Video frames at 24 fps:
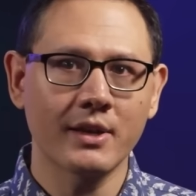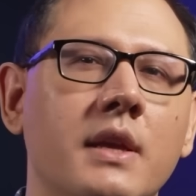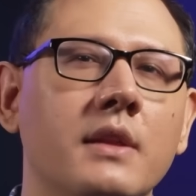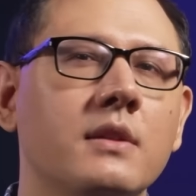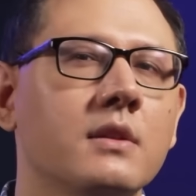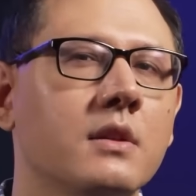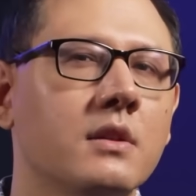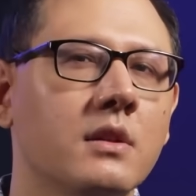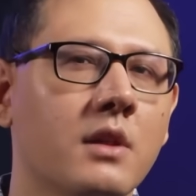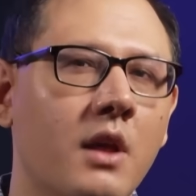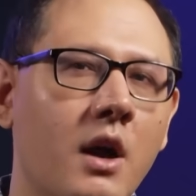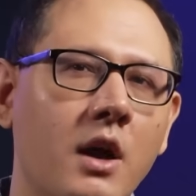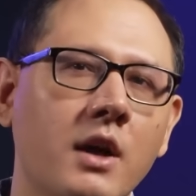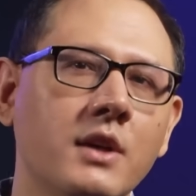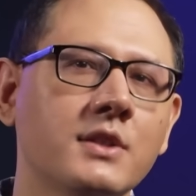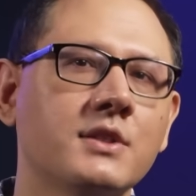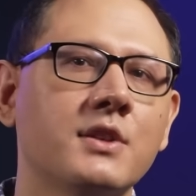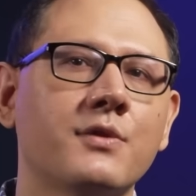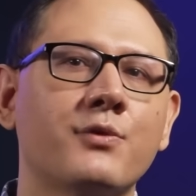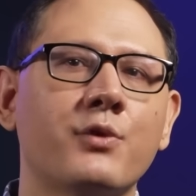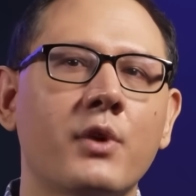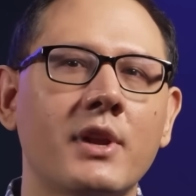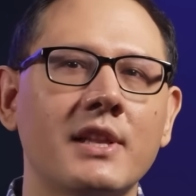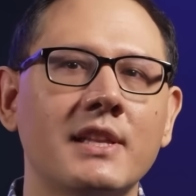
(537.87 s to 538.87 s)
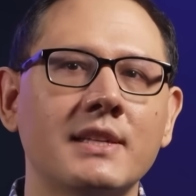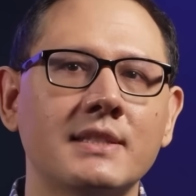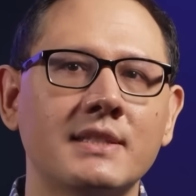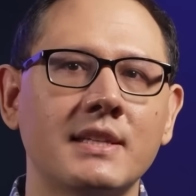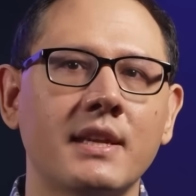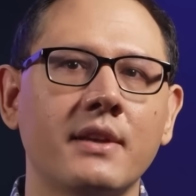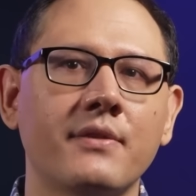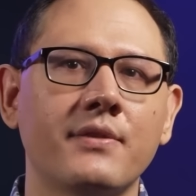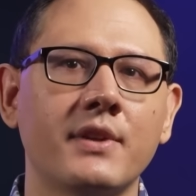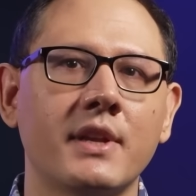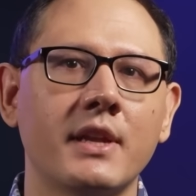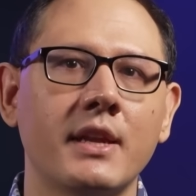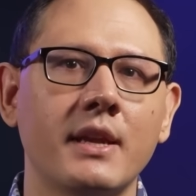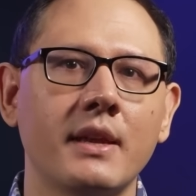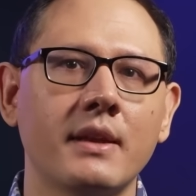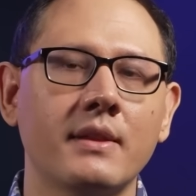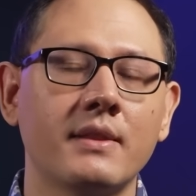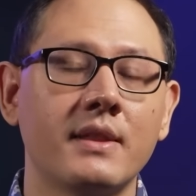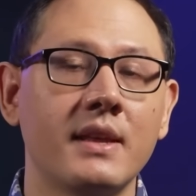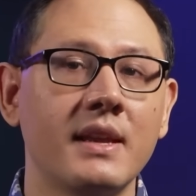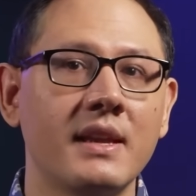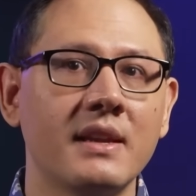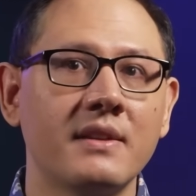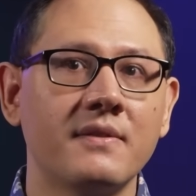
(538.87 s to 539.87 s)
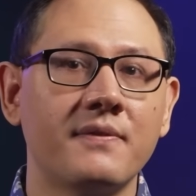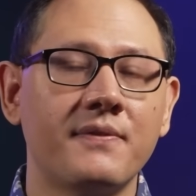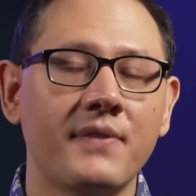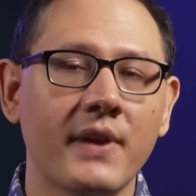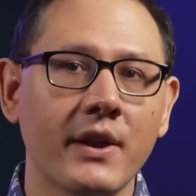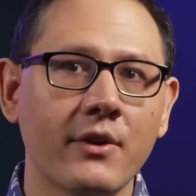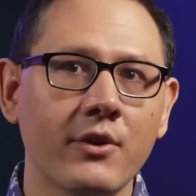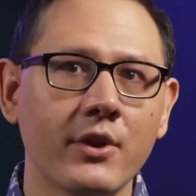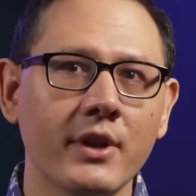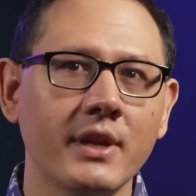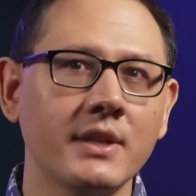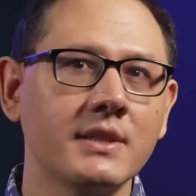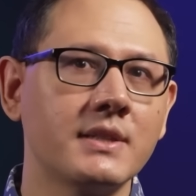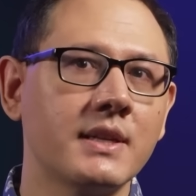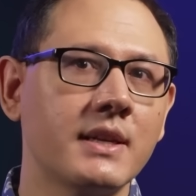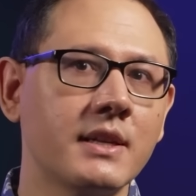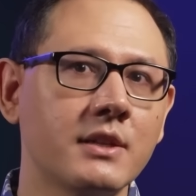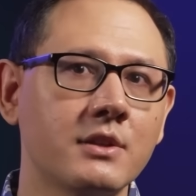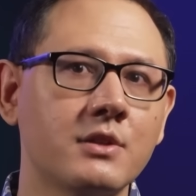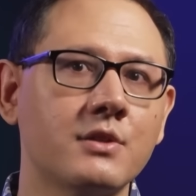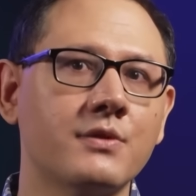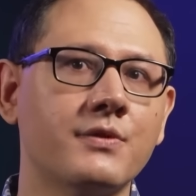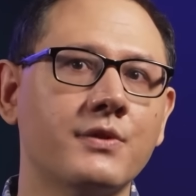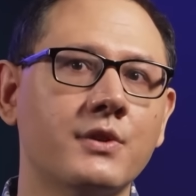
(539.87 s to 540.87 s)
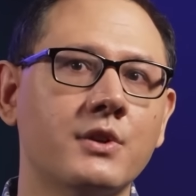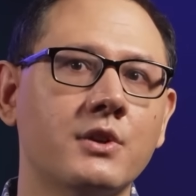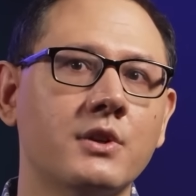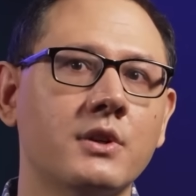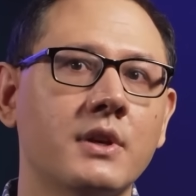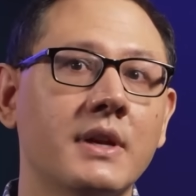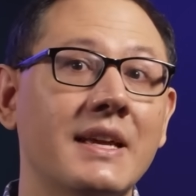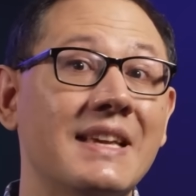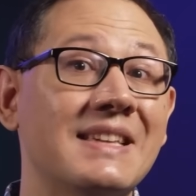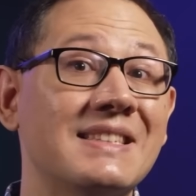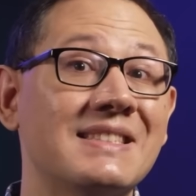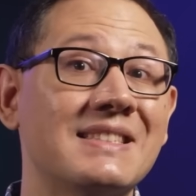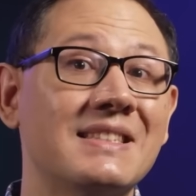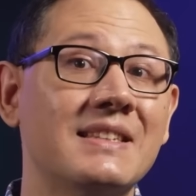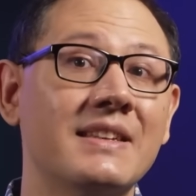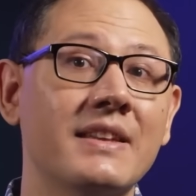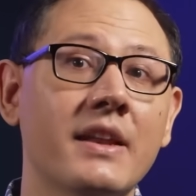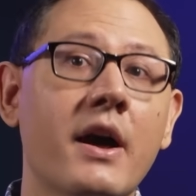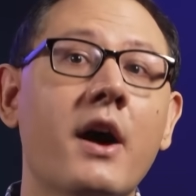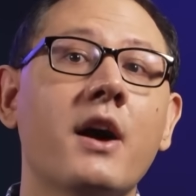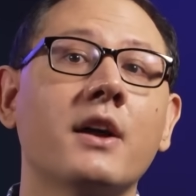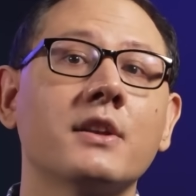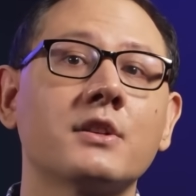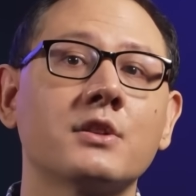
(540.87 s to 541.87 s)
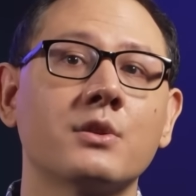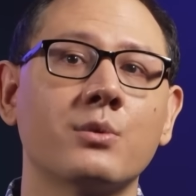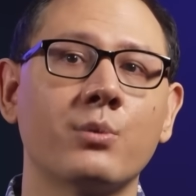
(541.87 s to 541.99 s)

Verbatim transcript: In the laws of relativity, the invariant interval is not